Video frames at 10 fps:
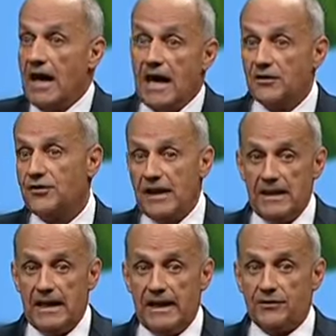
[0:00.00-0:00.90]
I'll say
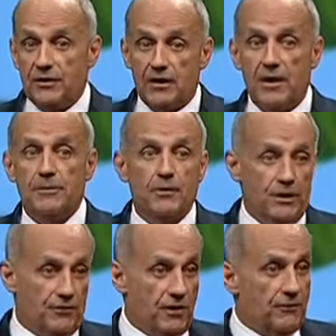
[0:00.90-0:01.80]
yes. In a couple of
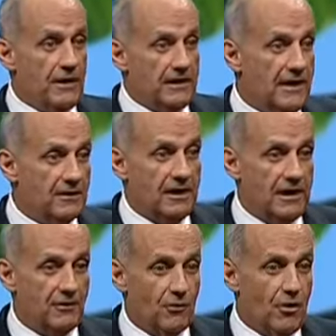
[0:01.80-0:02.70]
weeks, they'll find out they
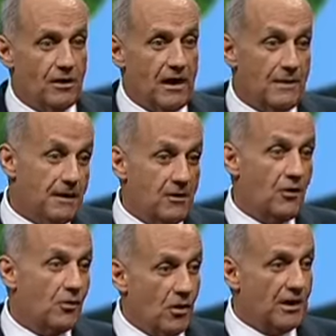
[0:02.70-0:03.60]
got the wrong guy, but I'll
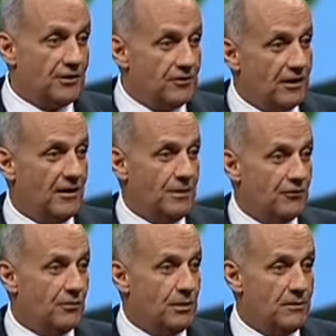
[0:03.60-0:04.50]
go to Washington, I'll
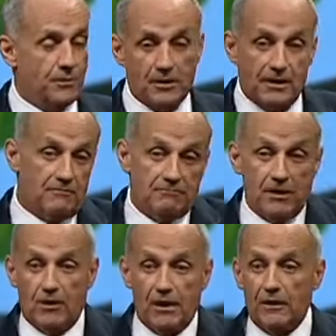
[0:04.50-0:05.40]
meet some people, and,
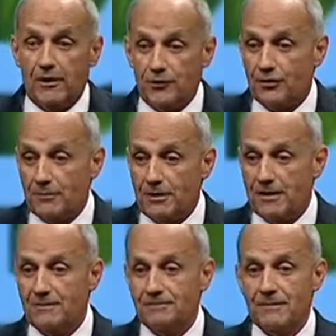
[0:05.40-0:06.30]
you know, I'll learn something.
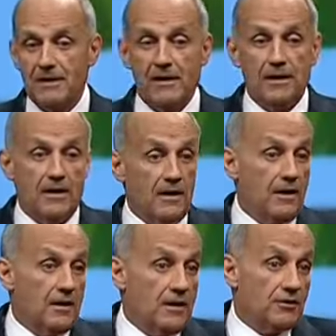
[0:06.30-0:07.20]

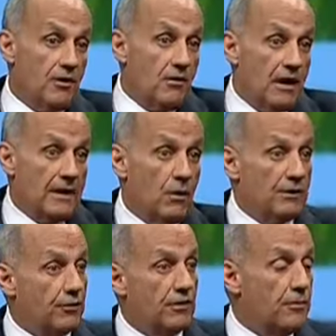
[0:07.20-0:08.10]
So I
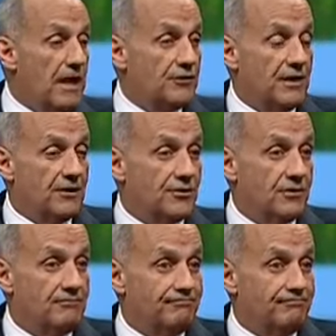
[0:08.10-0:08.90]
went through the process.